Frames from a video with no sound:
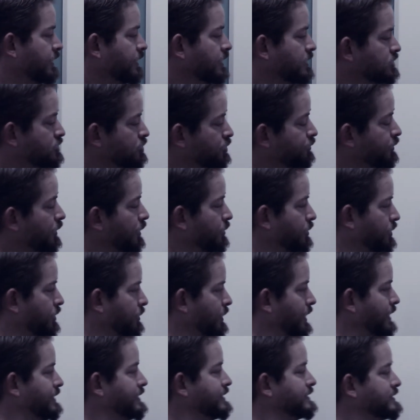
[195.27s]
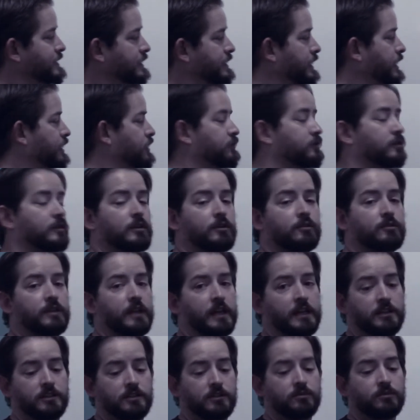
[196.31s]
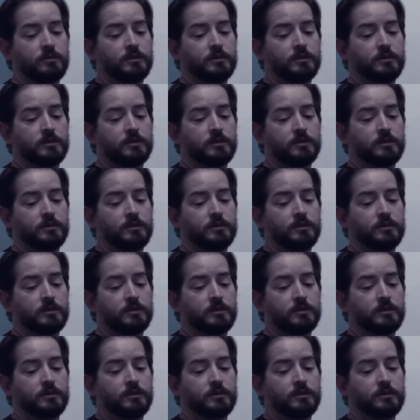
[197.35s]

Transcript: So if I want to write this in interval notation,